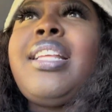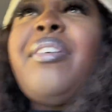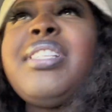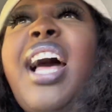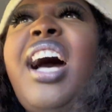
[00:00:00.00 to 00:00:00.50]
So I
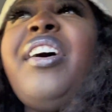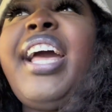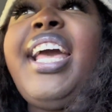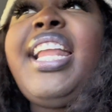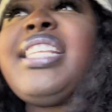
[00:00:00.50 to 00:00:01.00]
was like,
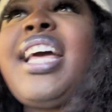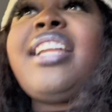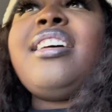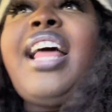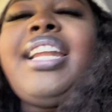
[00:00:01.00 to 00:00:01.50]
okay, that's
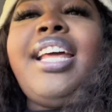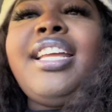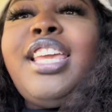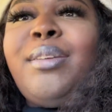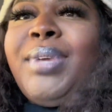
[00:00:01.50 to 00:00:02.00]
kind of like, that'll
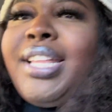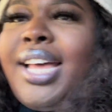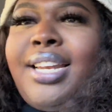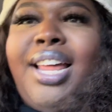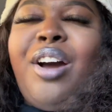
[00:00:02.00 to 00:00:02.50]
keep me
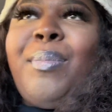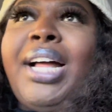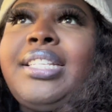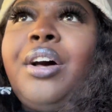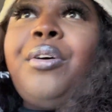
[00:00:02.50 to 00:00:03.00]
kind of like on
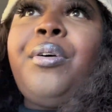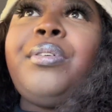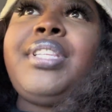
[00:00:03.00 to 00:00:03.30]
my toes,